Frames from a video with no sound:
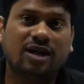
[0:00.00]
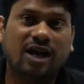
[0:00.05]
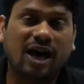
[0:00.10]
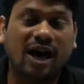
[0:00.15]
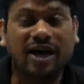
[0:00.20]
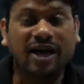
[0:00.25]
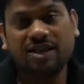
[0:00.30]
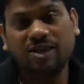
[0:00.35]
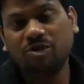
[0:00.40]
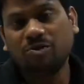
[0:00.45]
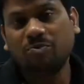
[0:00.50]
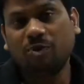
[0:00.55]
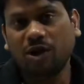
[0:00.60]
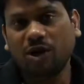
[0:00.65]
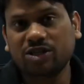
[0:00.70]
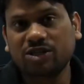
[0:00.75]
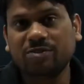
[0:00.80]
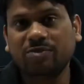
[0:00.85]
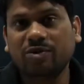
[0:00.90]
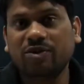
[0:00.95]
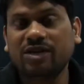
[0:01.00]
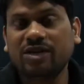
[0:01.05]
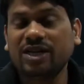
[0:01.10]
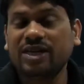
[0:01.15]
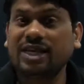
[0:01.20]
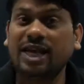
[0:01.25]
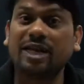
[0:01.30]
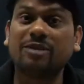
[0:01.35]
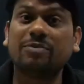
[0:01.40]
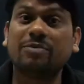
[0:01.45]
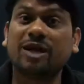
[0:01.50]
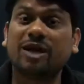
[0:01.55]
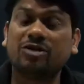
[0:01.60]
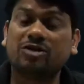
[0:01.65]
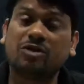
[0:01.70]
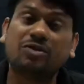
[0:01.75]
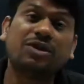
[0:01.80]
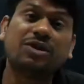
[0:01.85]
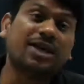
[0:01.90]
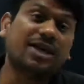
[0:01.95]
either on positive voltage as well as
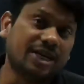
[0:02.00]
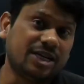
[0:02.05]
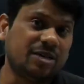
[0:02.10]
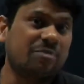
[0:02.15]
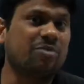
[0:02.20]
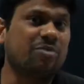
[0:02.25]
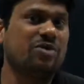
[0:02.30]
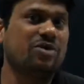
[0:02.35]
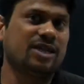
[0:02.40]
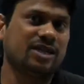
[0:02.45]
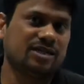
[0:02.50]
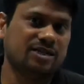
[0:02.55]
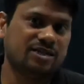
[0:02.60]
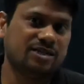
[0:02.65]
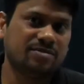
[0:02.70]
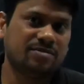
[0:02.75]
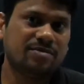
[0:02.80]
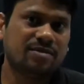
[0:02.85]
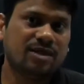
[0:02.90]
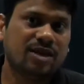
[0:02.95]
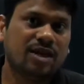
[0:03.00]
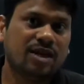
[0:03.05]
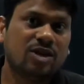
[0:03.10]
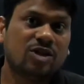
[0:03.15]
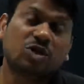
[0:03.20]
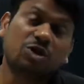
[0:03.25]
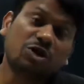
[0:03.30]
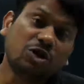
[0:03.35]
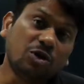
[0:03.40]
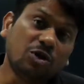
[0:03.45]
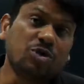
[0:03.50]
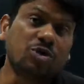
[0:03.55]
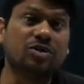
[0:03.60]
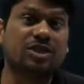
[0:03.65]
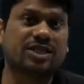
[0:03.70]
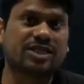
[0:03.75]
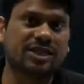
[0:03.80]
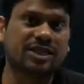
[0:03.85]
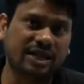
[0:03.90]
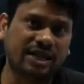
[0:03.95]
on negative voltage. So due to
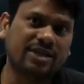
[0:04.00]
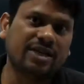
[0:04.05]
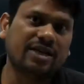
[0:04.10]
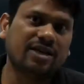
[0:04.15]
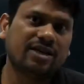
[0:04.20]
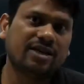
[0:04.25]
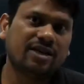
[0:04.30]
this reason,